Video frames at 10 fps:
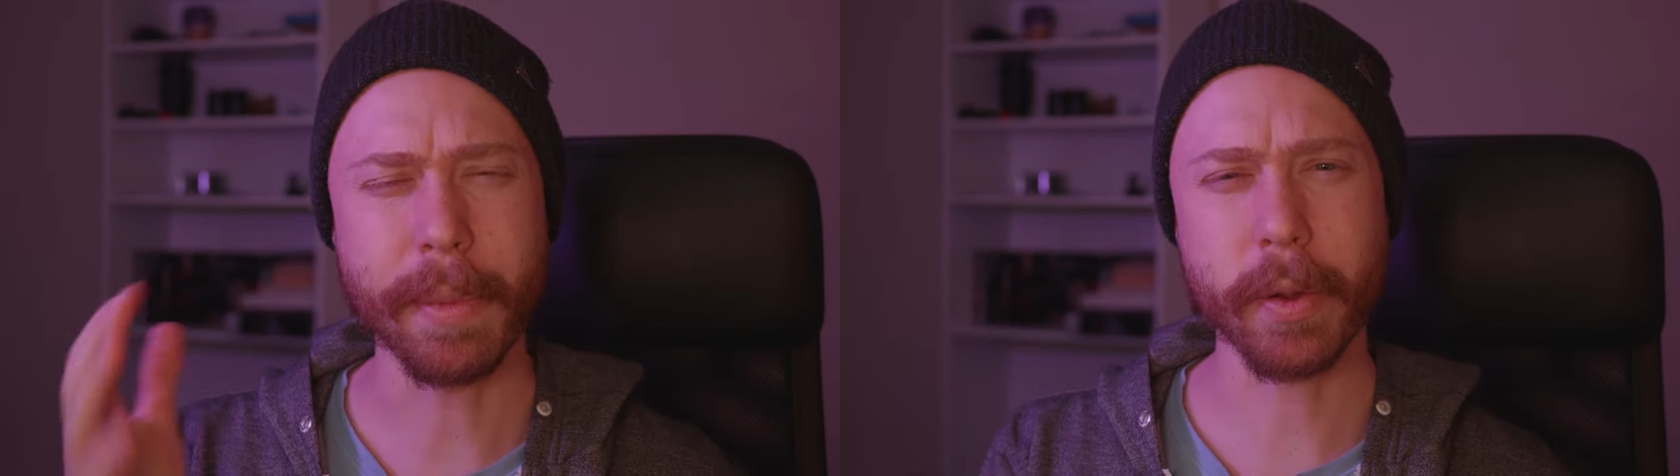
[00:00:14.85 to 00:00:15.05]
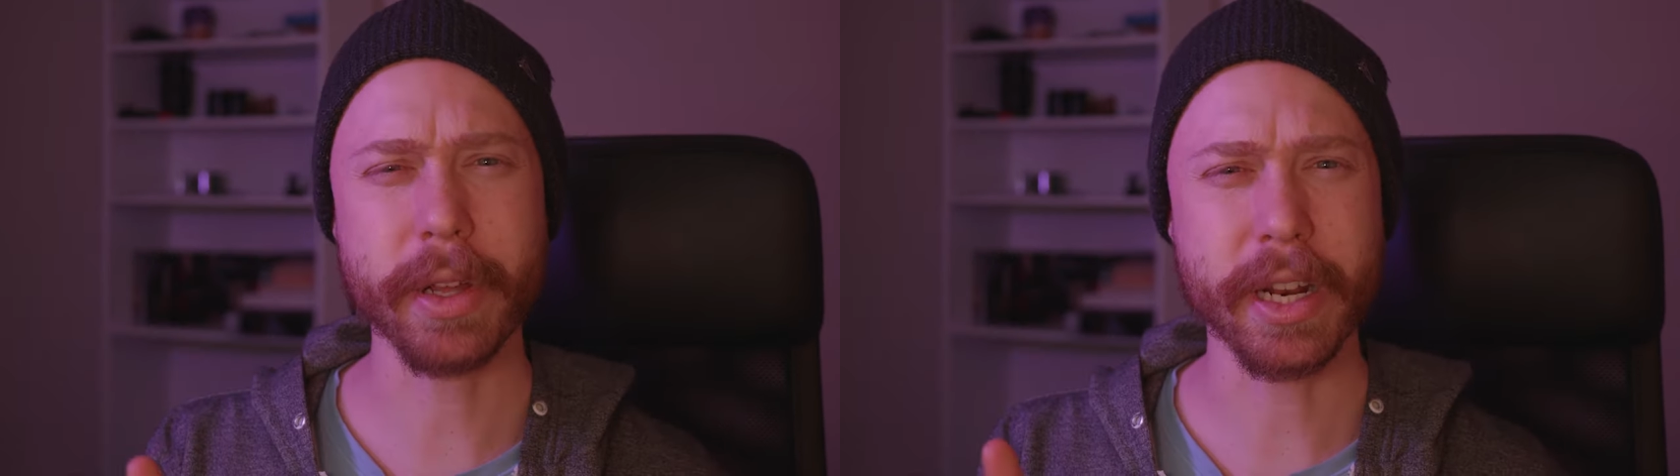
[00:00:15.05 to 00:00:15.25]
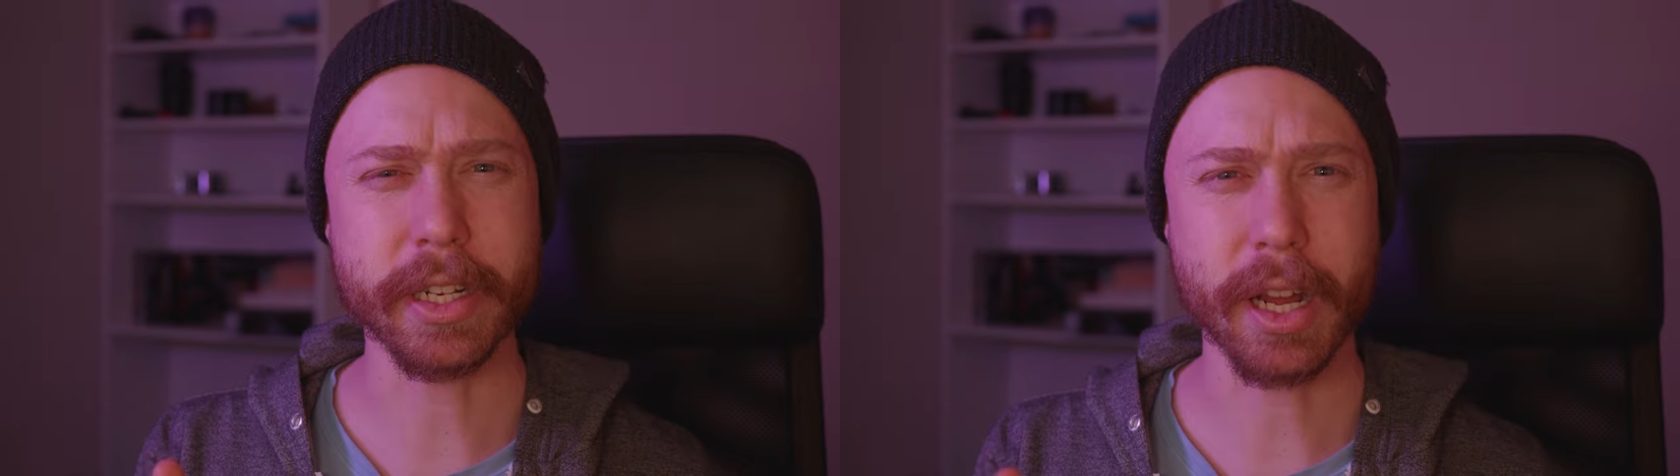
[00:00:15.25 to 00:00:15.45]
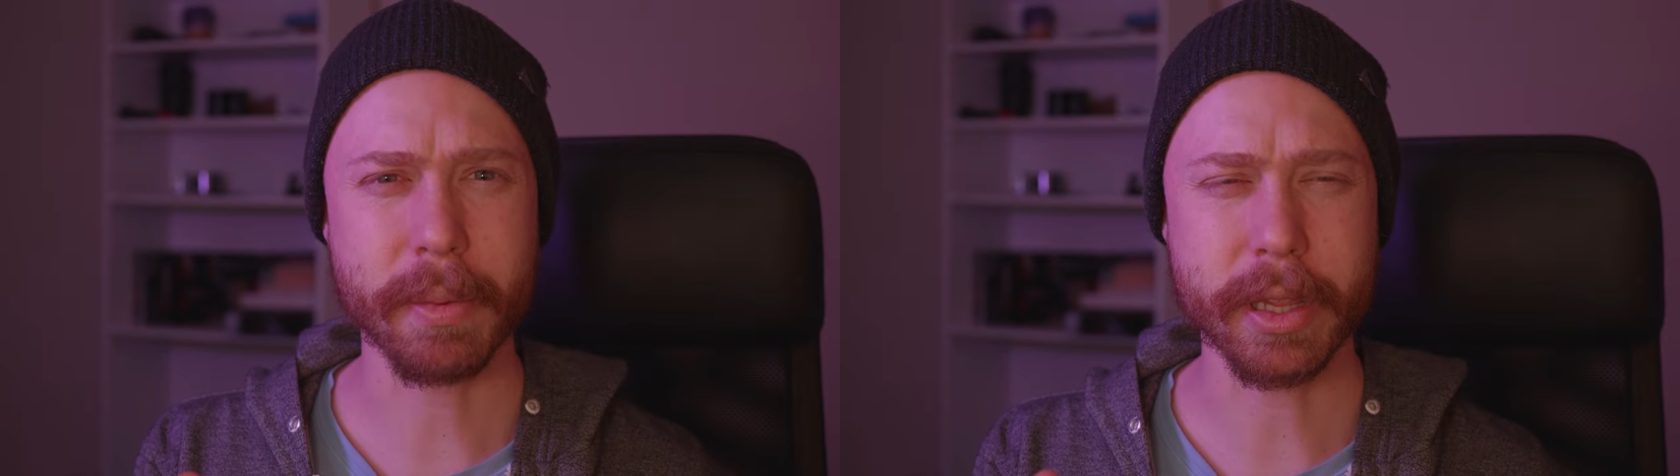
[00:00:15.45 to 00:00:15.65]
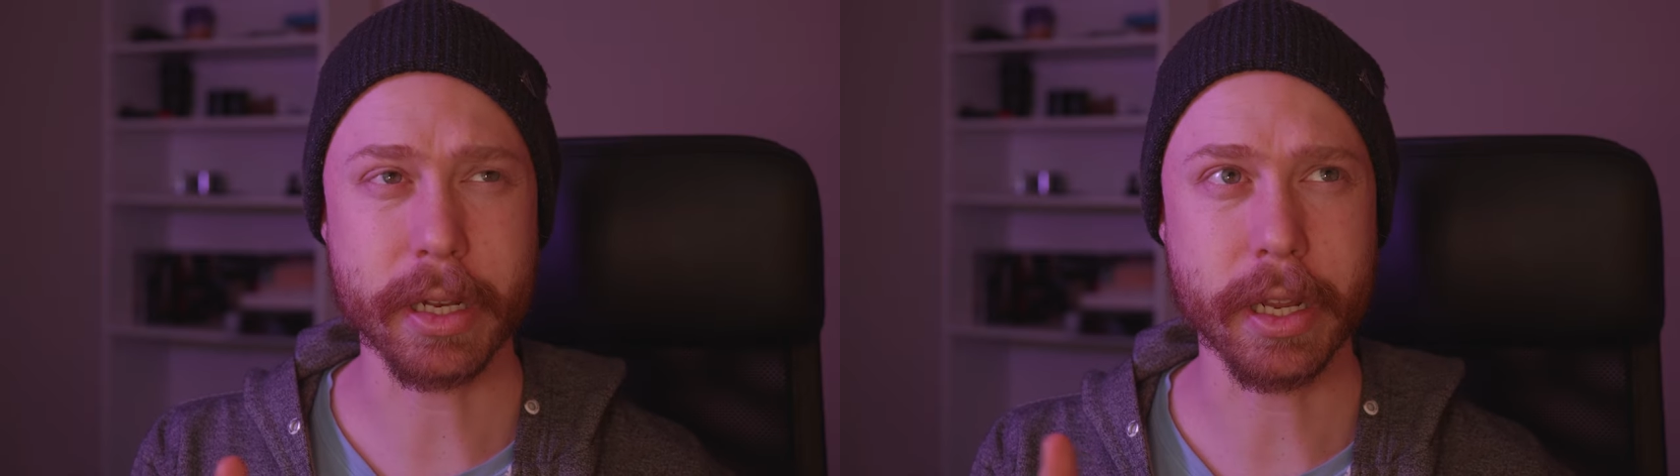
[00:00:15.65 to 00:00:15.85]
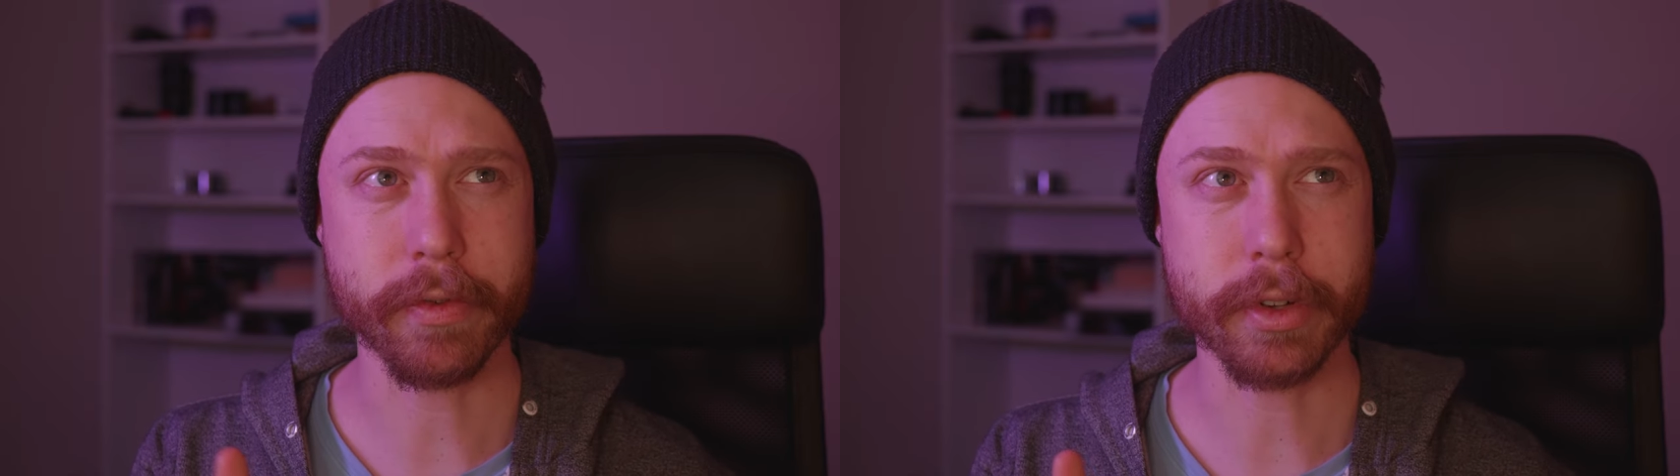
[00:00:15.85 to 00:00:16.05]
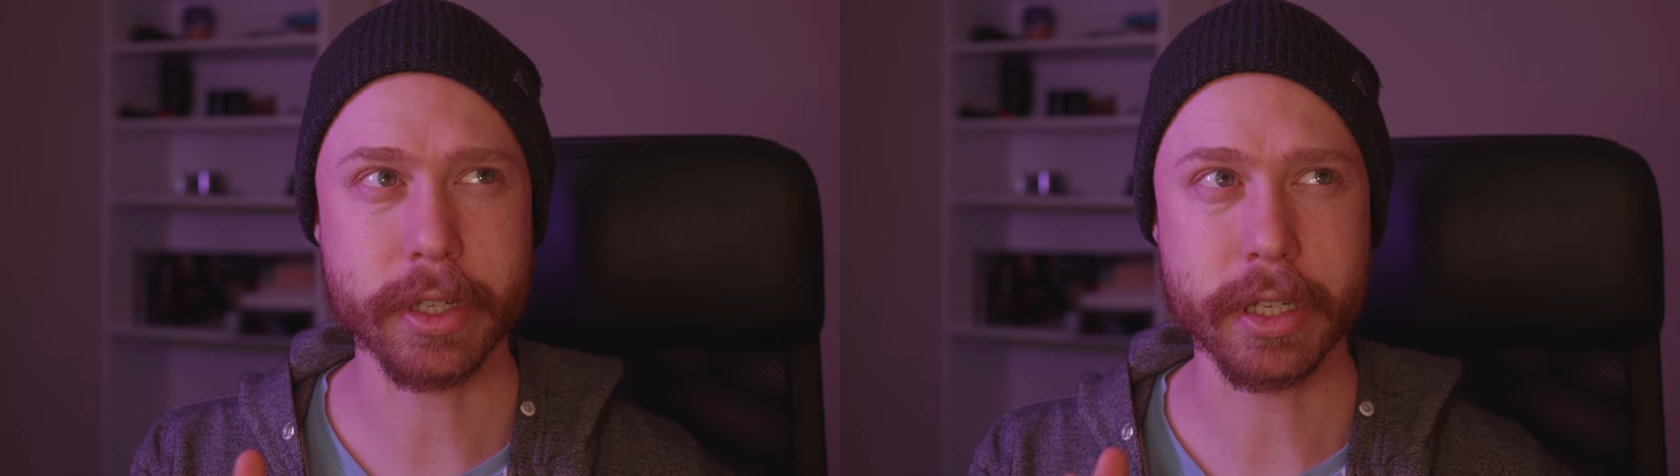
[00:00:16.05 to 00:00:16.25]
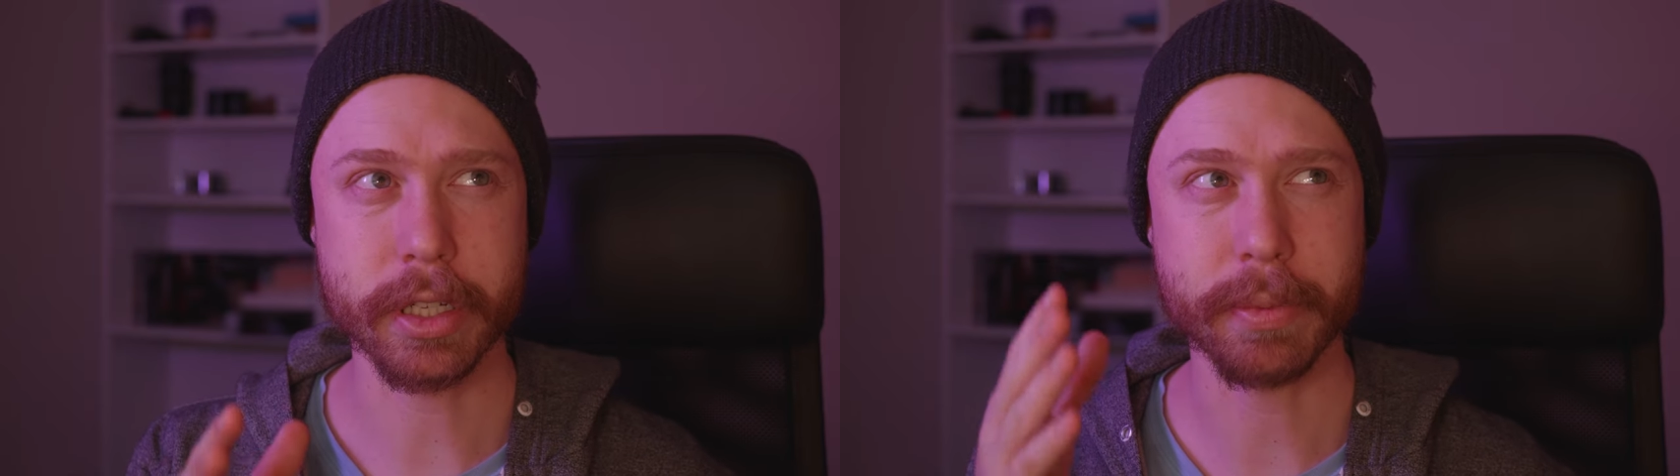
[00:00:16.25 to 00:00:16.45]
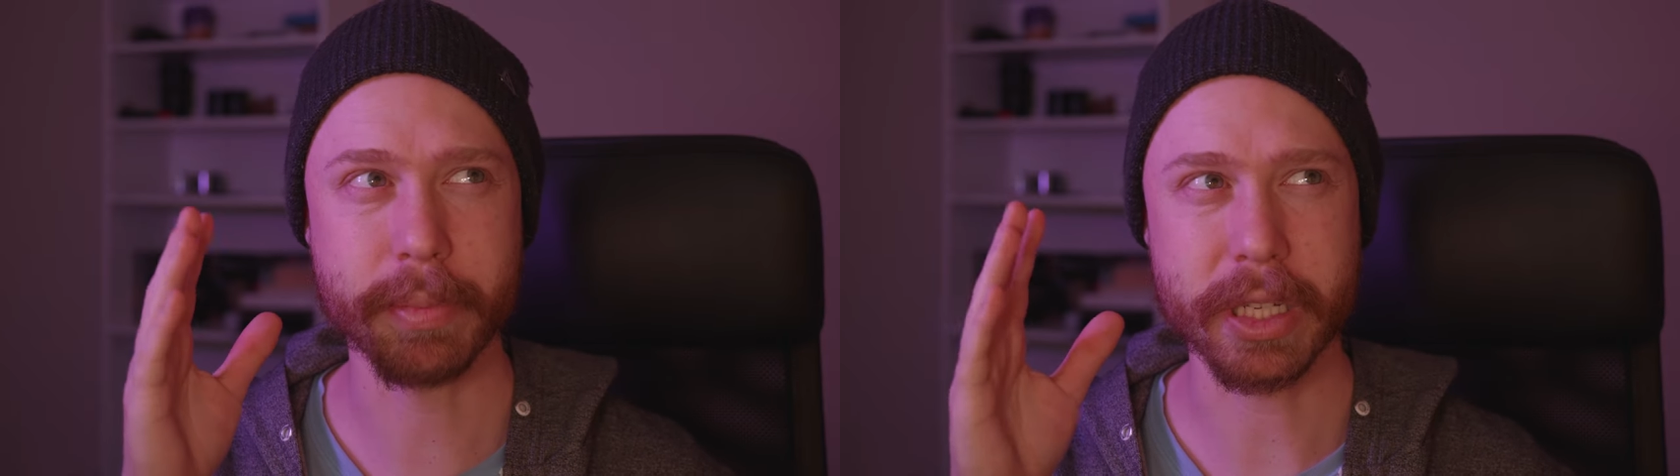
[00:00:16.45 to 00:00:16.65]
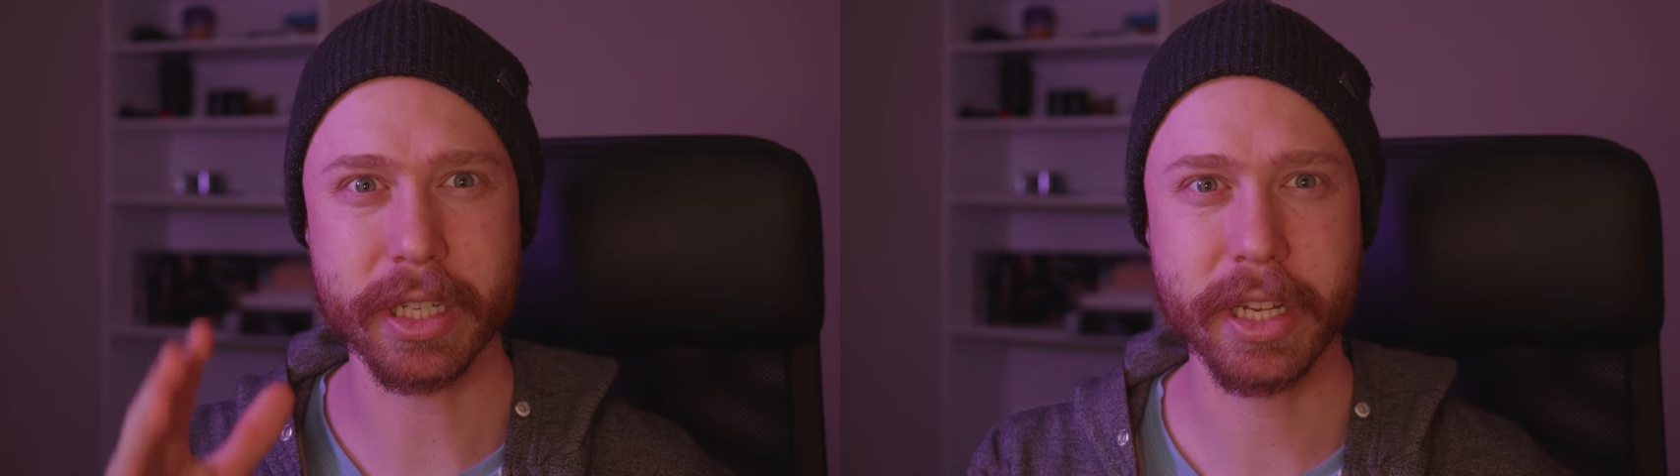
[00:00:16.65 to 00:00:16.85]
I'm not really gonna talk about the differences
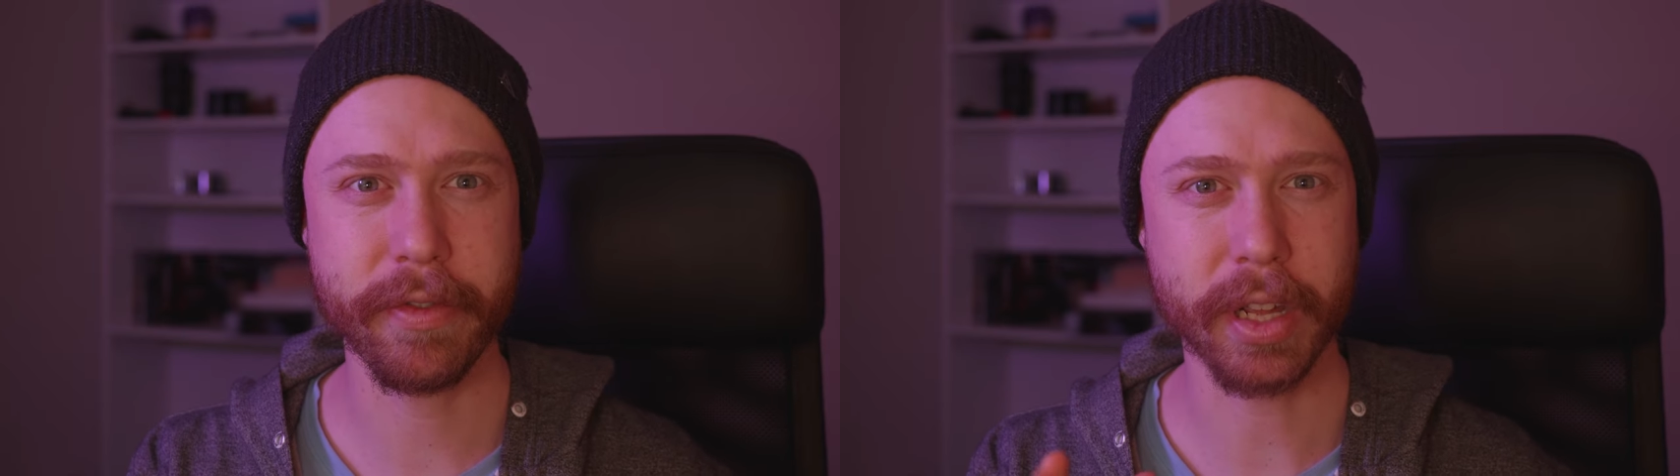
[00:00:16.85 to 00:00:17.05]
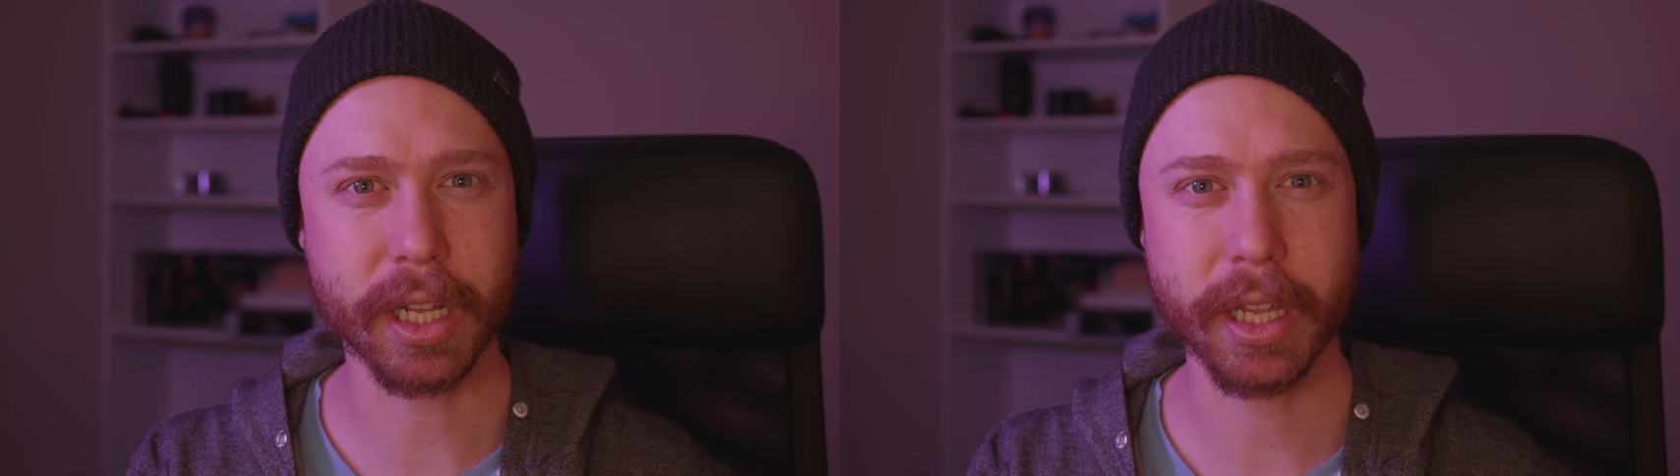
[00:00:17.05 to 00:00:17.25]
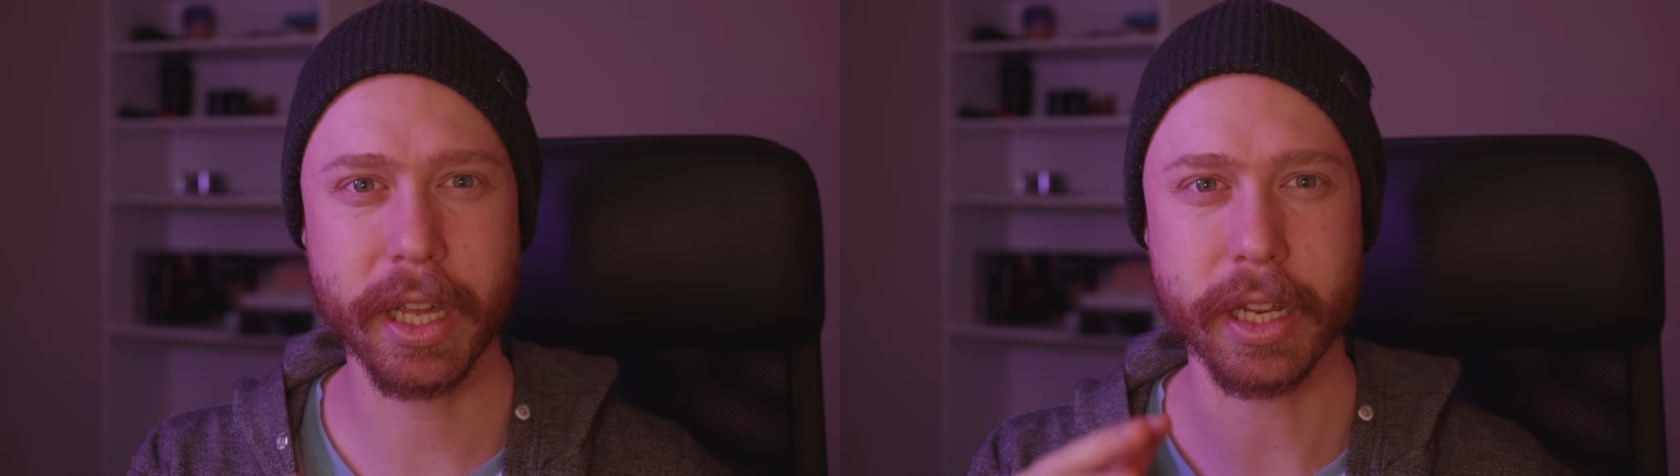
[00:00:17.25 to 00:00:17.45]
specifically